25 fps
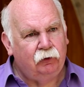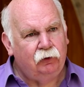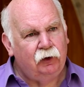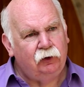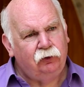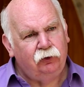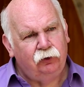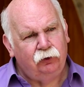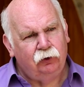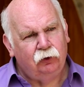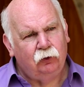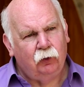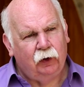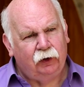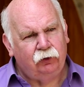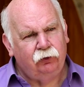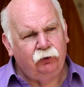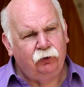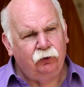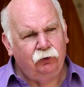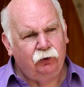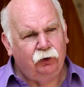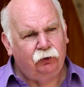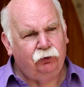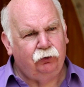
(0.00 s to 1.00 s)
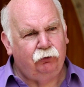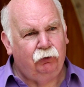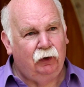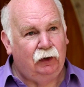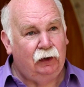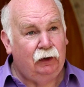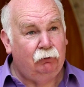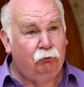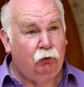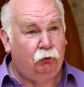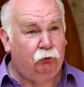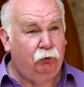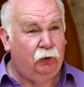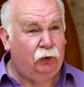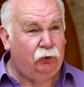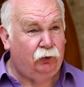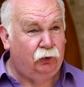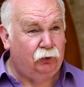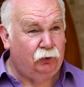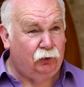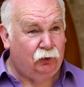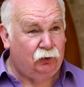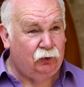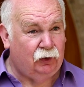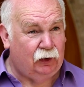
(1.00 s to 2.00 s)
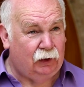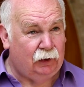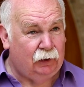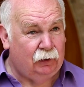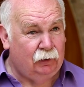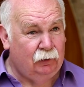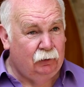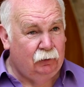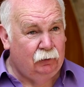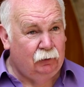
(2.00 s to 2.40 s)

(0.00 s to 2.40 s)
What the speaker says: this is a question just really of efficiency,